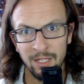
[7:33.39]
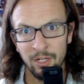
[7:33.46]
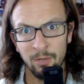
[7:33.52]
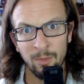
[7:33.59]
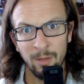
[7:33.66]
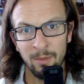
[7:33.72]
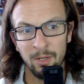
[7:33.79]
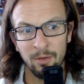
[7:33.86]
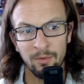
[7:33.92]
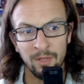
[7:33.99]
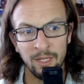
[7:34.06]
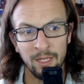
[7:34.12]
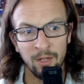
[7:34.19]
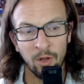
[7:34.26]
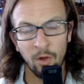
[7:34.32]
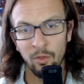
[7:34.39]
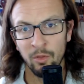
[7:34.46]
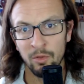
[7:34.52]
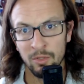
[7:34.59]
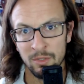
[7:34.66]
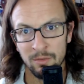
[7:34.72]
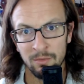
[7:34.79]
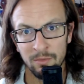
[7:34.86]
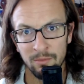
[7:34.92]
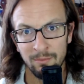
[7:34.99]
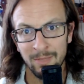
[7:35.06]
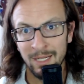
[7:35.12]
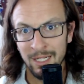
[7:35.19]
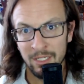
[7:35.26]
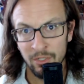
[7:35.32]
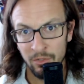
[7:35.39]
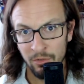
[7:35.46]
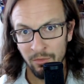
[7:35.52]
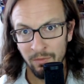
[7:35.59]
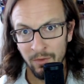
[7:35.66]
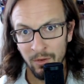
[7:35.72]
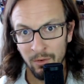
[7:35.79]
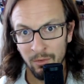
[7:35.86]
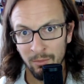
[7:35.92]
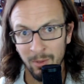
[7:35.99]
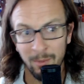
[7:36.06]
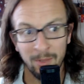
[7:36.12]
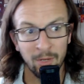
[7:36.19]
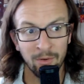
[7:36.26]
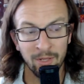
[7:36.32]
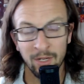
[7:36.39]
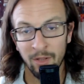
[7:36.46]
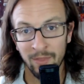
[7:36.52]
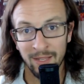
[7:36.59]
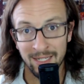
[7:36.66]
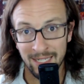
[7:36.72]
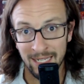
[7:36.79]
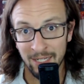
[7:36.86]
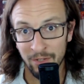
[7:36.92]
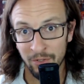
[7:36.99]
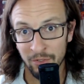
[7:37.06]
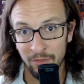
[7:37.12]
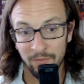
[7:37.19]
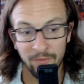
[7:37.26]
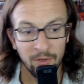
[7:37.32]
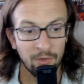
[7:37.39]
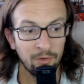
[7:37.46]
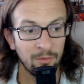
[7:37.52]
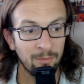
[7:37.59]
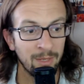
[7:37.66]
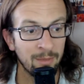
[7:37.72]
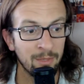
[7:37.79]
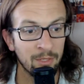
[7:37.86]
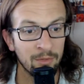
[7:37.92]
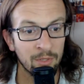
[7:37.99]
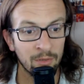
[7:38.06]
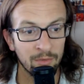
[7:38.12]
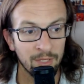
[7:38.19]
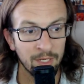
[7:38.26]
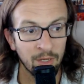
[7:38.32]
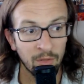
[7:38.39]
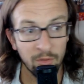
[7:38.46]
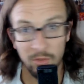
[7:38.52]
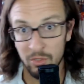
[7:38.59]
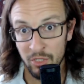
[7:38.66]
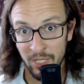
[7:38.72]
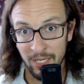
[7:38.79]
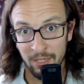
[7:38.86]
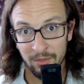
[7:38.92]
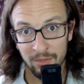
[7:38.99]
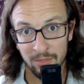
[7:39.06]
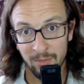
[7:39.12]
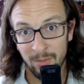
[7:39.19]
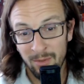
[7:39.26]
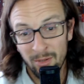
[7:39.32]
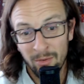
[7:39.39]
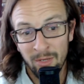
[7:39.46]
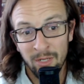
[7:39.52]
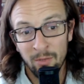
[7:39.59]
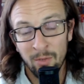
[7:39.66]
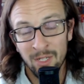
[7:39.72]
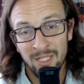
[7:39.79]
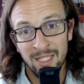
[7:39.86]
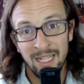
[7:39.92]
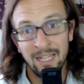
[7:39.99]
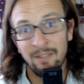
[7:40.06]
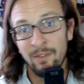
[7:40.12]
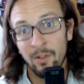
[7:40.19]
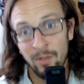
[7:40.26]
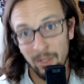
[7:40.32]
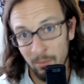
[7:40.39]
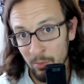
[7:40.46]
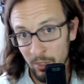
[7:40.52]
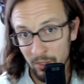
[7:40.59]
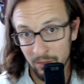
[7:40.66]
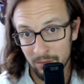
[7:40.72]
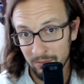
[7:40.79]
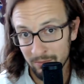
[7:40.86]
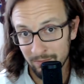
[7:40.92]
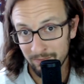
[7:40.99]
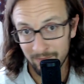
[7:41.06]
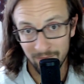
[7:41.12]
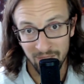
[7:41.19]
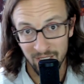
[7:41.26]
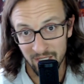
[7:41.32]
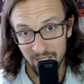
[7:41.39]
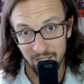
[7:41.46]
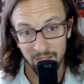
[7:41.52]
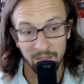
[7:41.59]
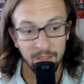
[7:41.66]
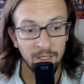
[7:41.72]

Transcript: You know, maybe you don't need all those minutes on your phone. Maybe you don't need all that data on your phone. Maybe you don't need all those channels. Maybe you don't need to watch the NFL network this year.